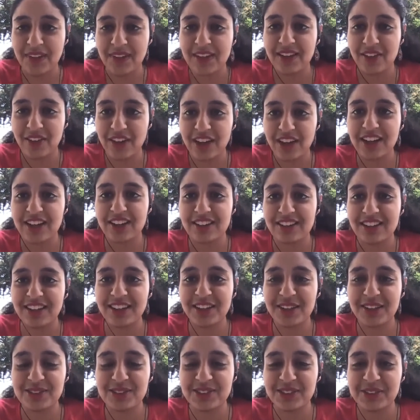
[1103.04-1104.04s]
Great,
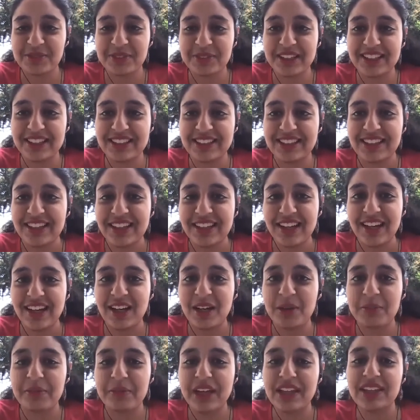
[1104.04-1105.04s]
thank you so much.
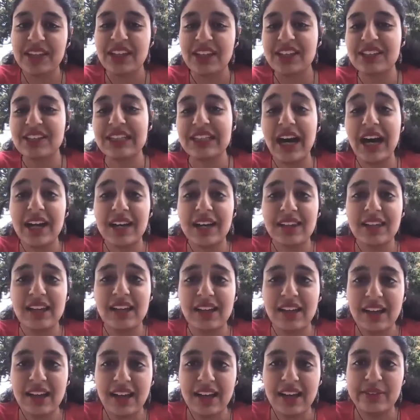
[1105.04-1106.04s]
And then
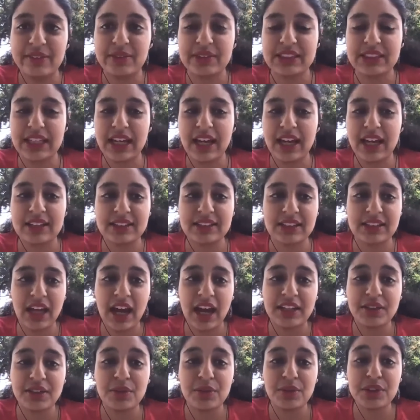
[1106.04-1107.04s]
Taylah, I was asking,
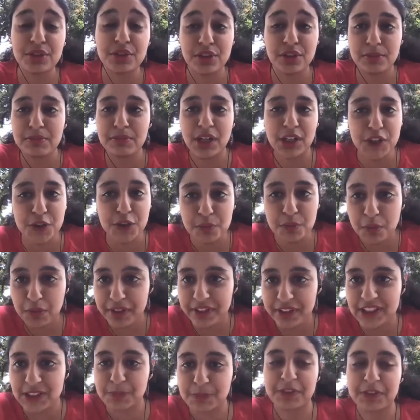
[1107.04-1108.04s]
I know you're much
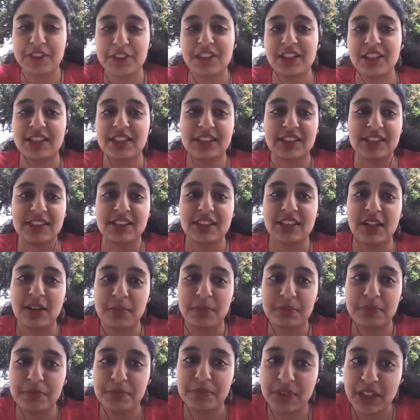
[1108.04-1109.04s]
more experienced,
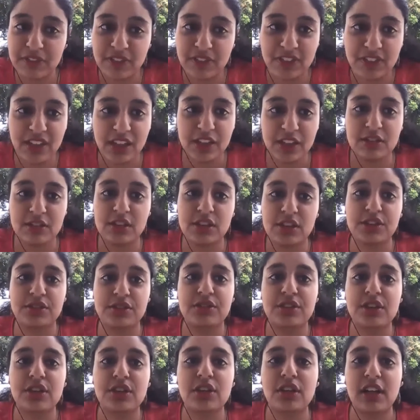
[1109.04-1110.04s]
given that you're a
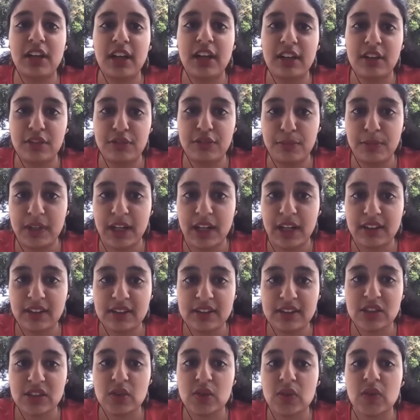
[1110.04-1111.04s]
junior and that you've been at
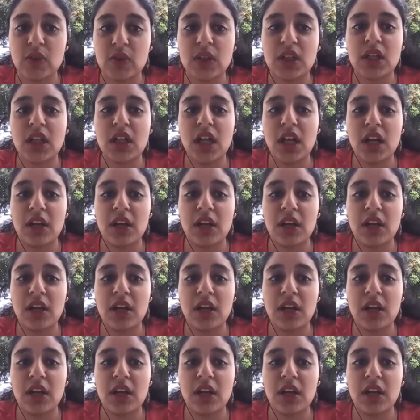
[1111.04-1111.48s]
the school.